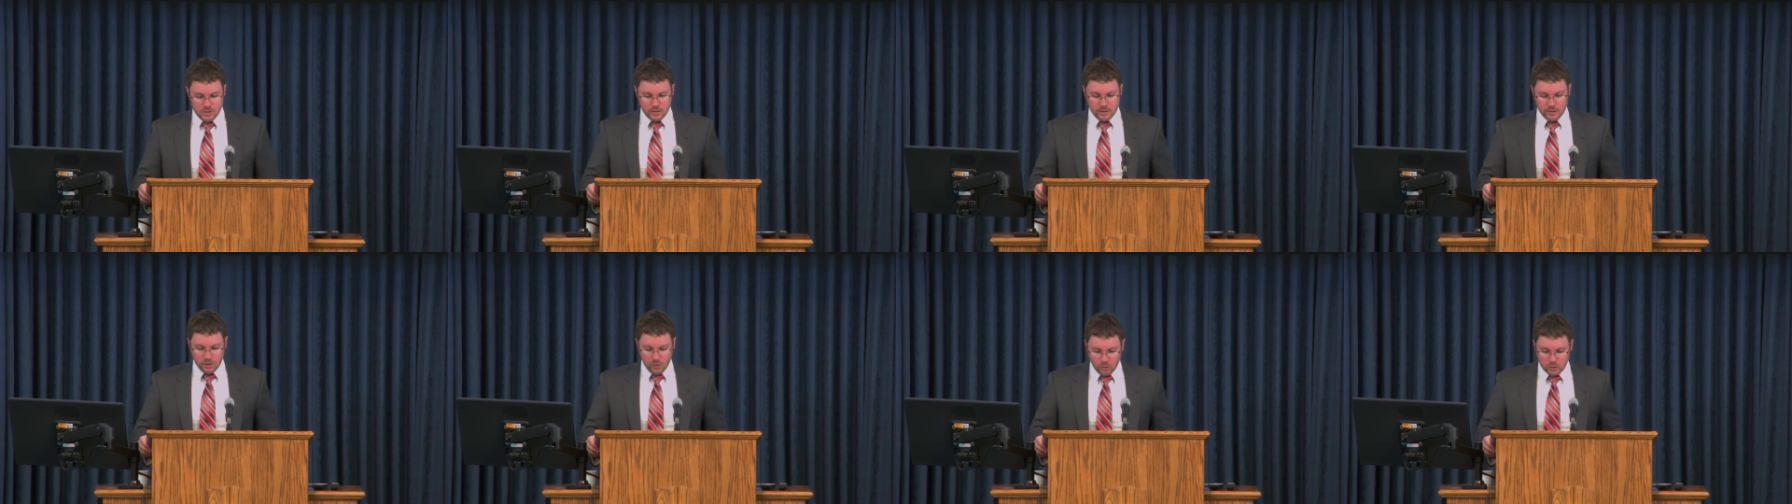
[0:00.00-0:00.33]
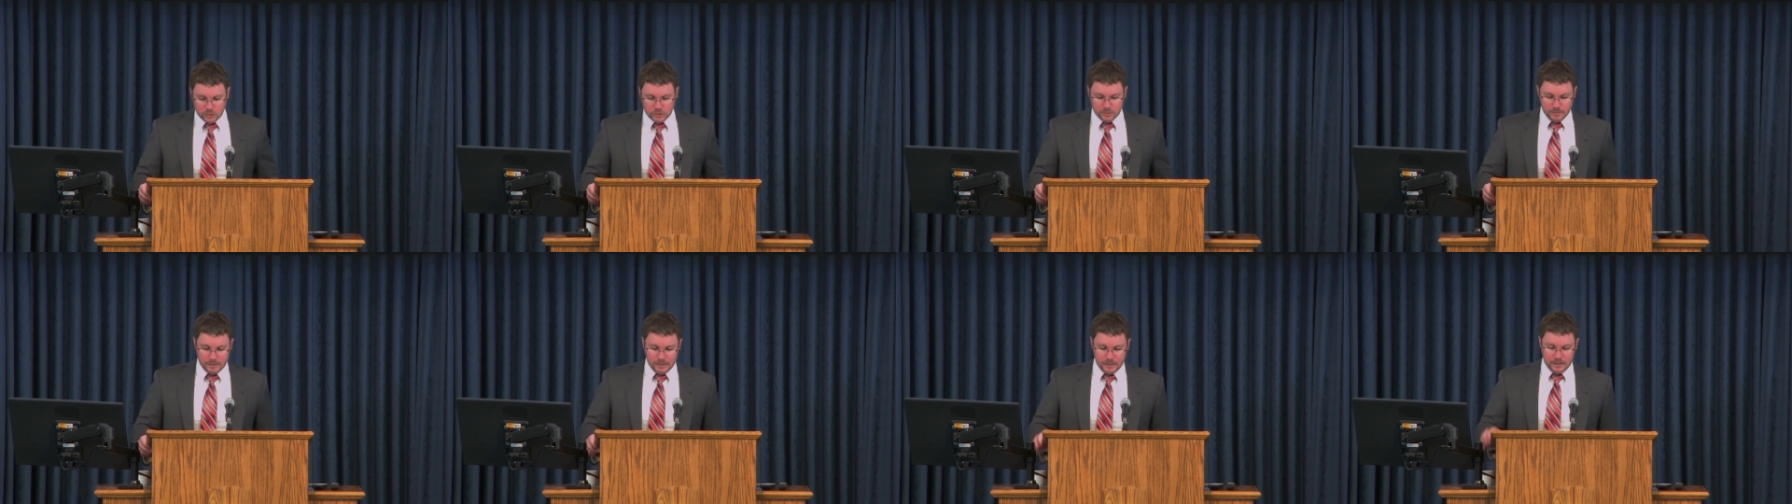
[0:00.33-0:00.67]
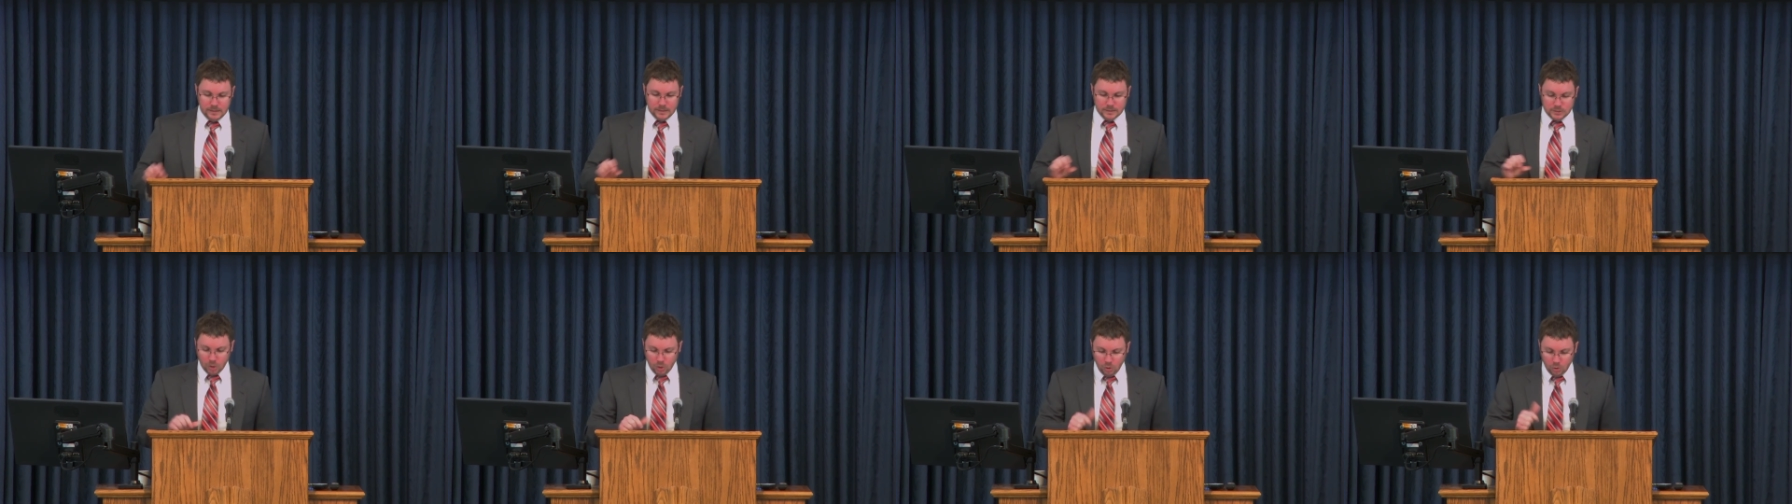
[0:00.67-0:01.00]
and ultimately
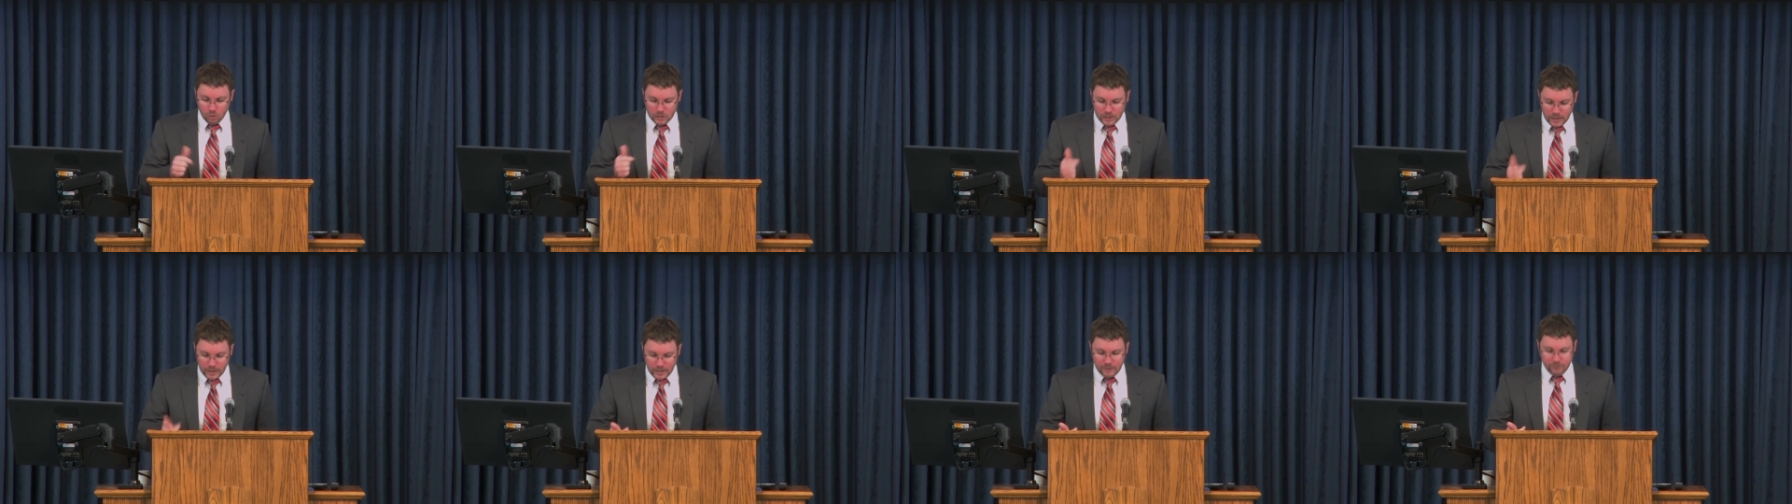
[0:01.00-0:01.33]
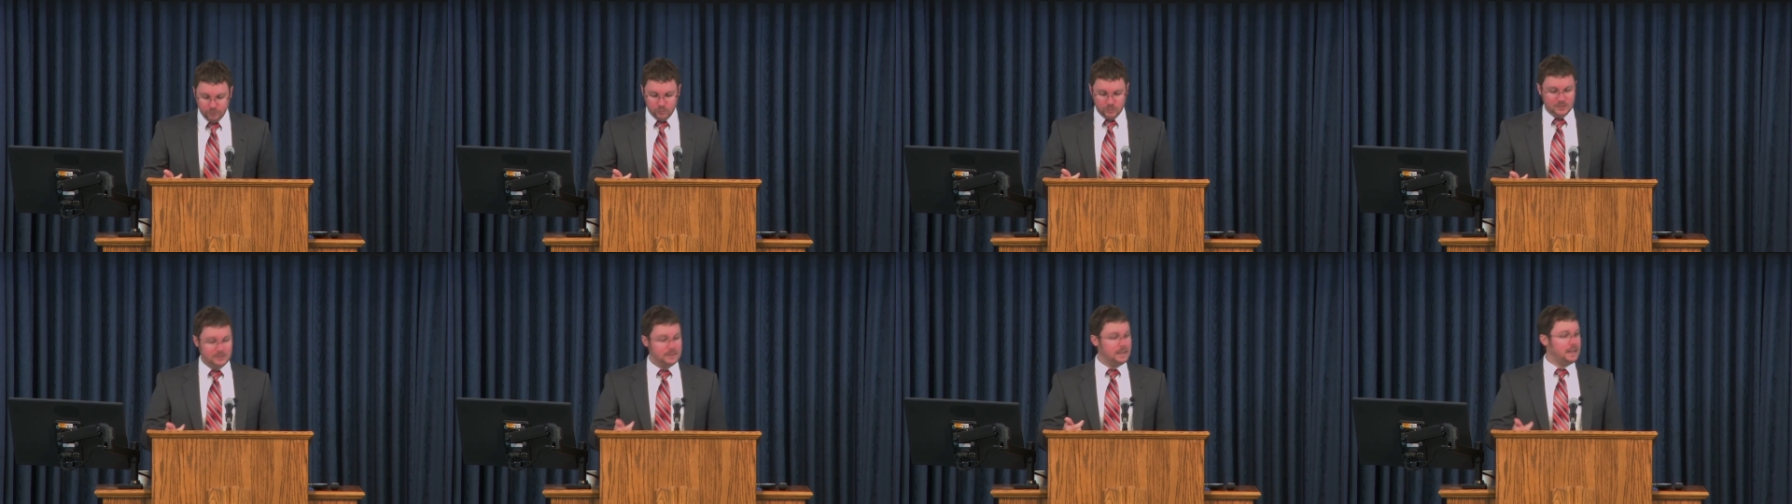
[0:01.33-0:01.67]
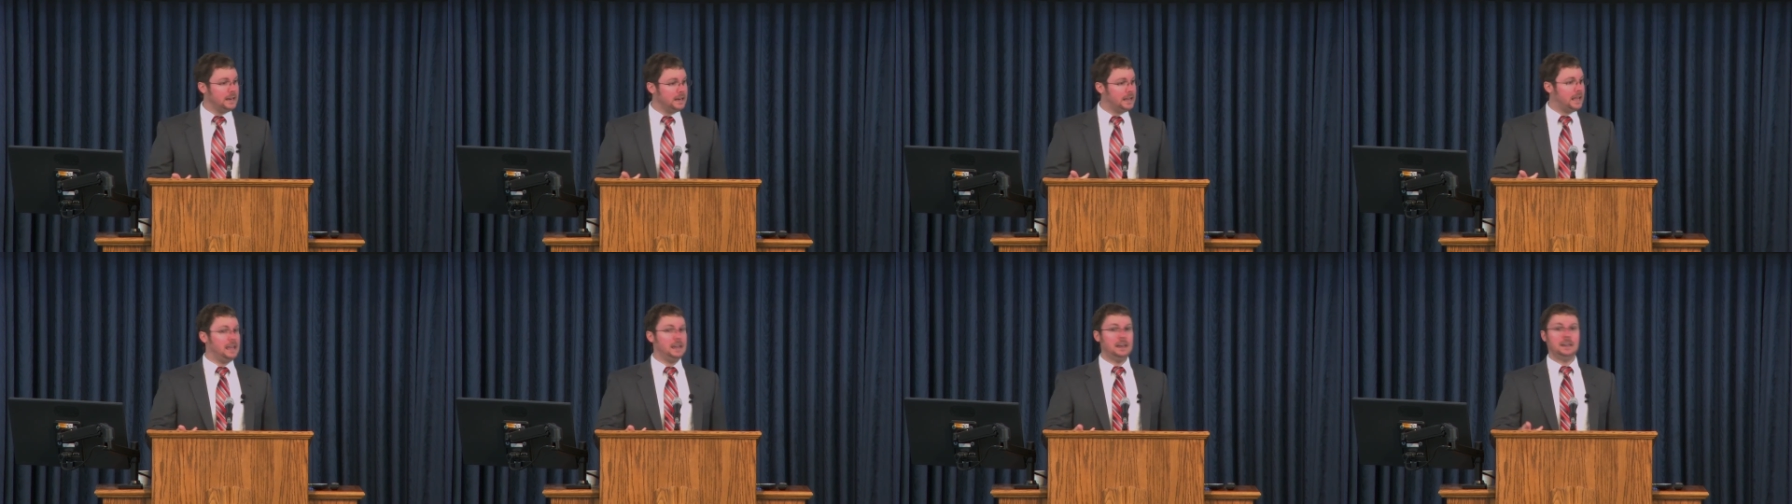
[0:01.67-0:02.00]
his whole life was
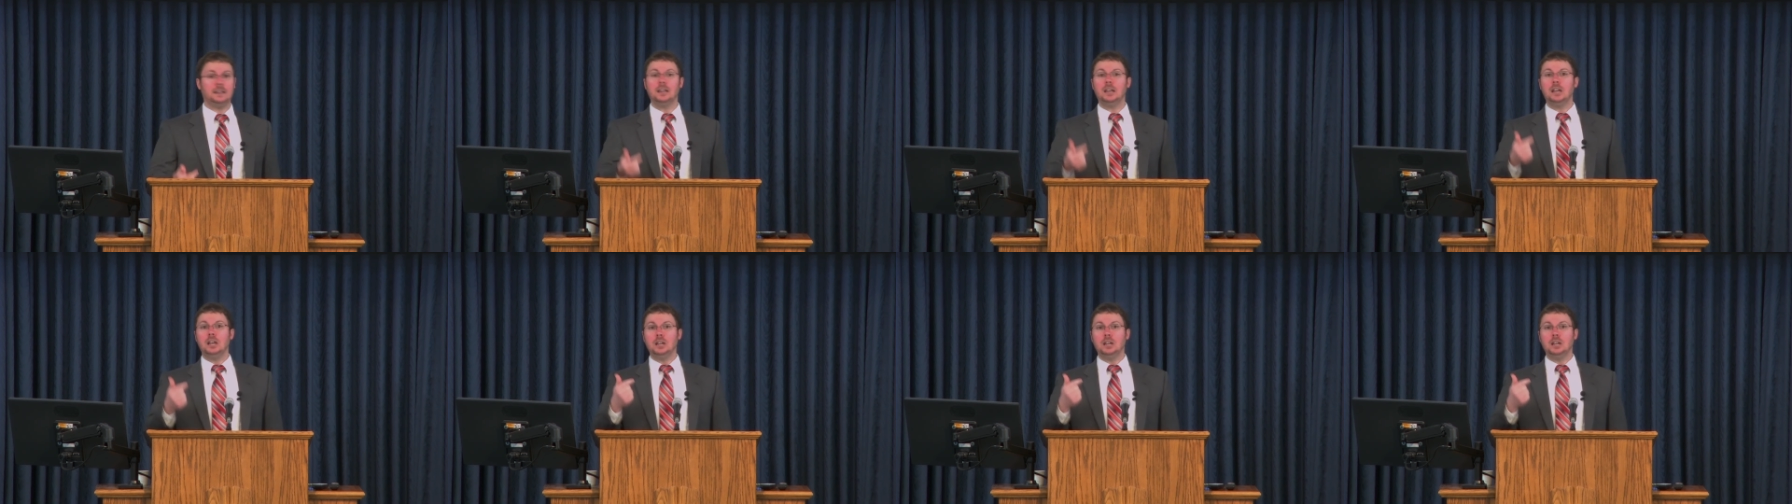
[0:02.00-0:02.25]
dedicated